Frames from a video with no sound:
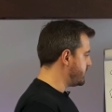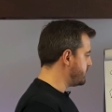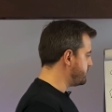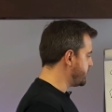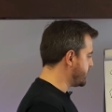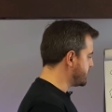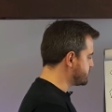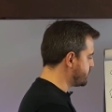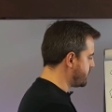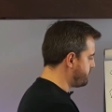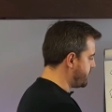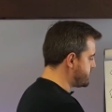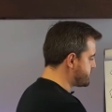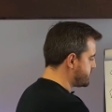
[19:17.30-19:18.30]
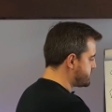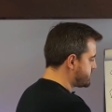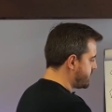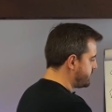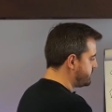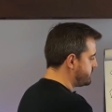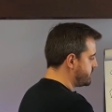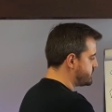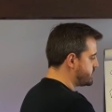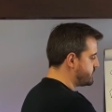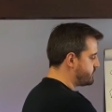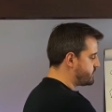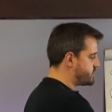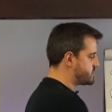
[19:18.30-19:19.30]
Because we're basically sending the
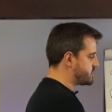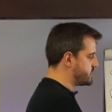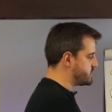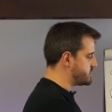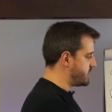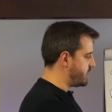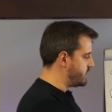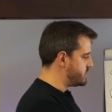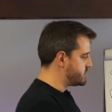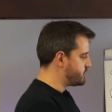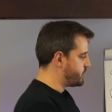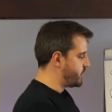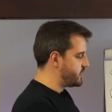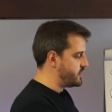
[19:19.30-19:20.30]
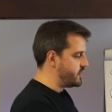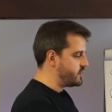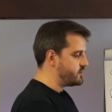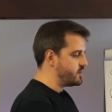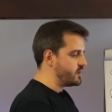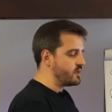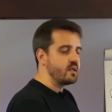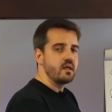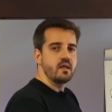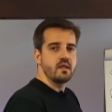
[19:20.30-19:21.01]
differences, and it's predicting